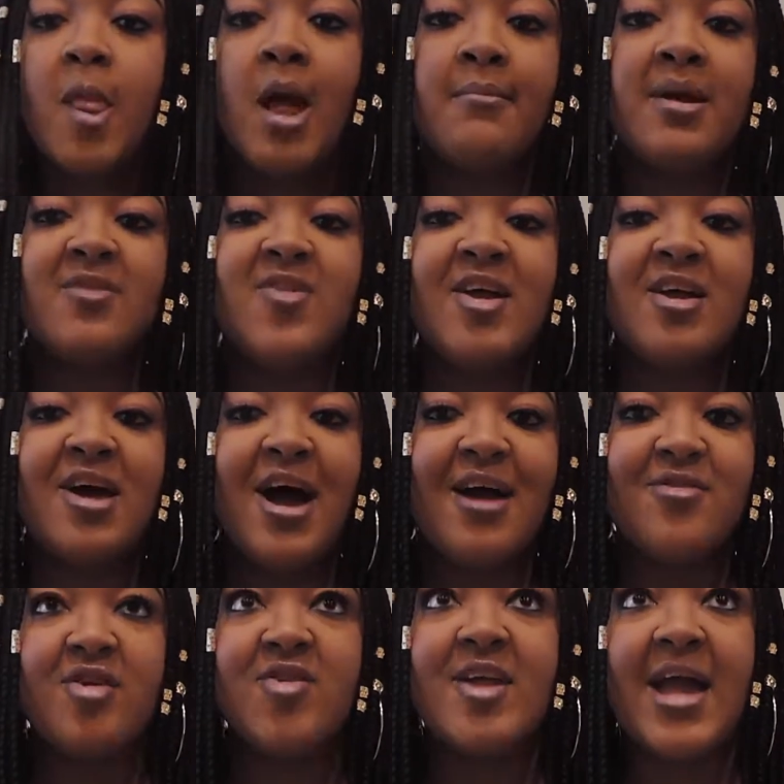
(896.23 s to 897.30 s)
Thank
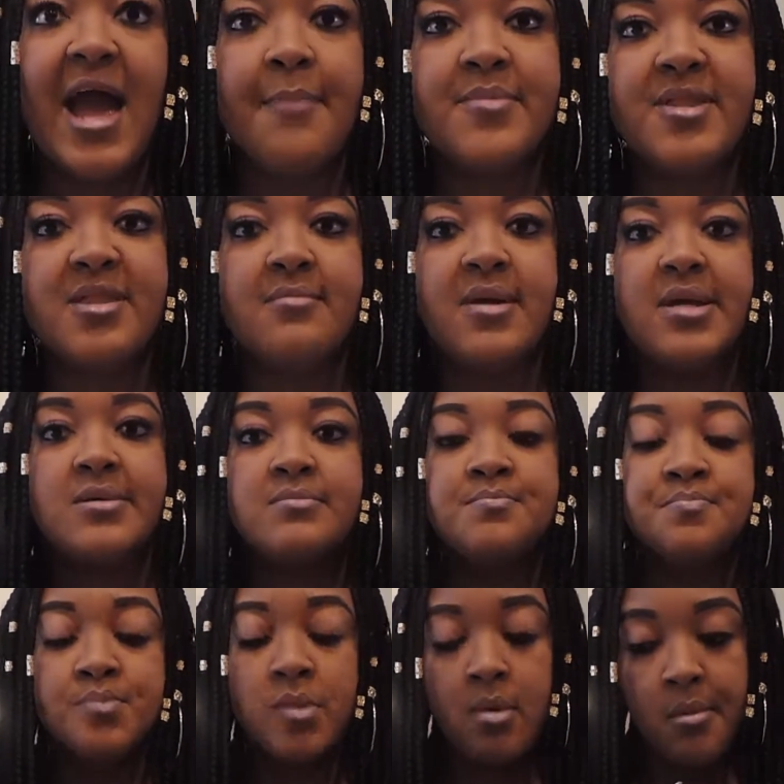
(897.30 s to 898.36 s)
God nothing happened to me.
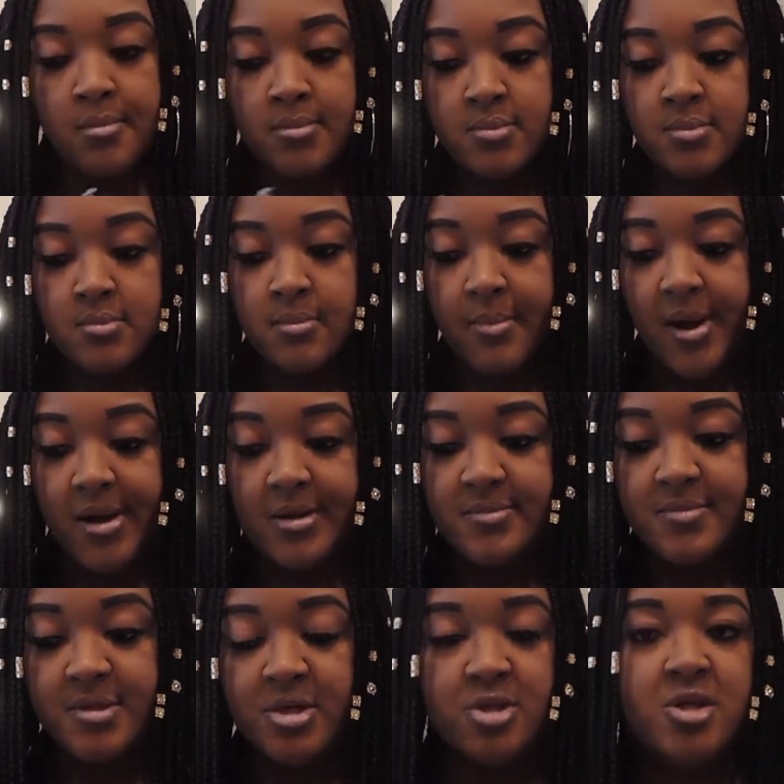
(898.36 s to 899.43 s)

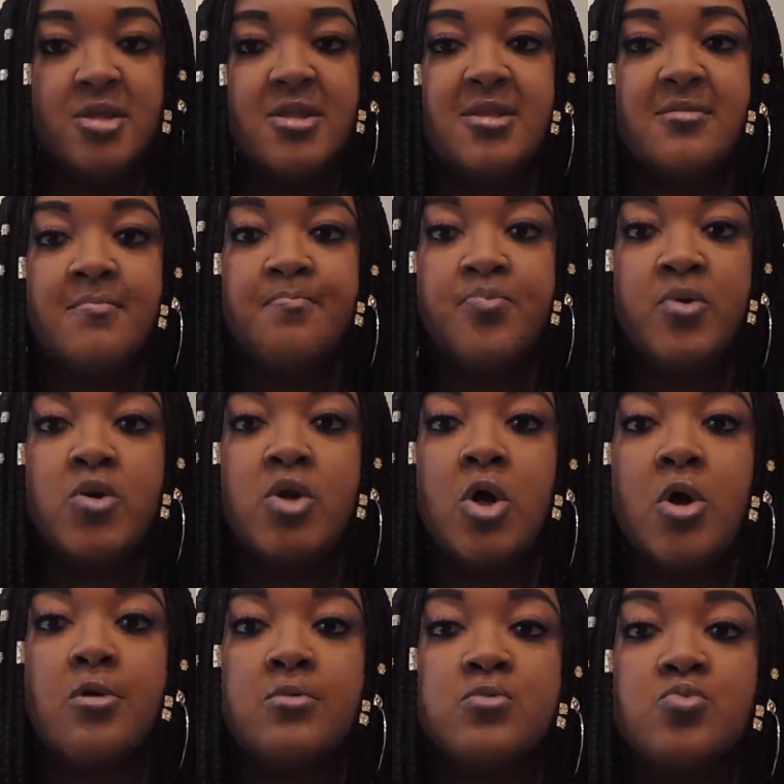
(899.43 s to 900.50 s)
But it just,
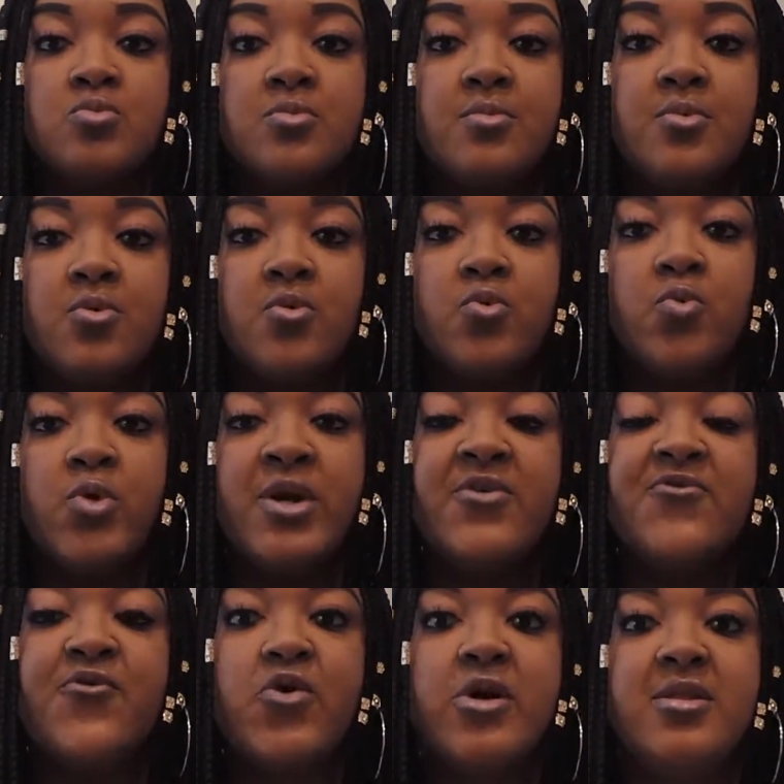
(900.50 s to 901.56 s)

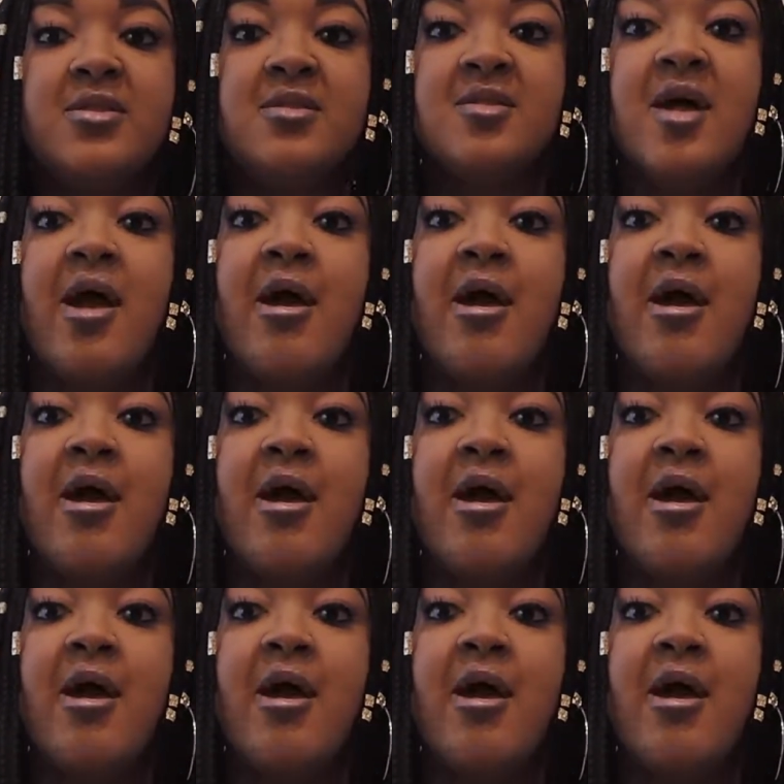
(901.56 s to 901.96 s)
reinforces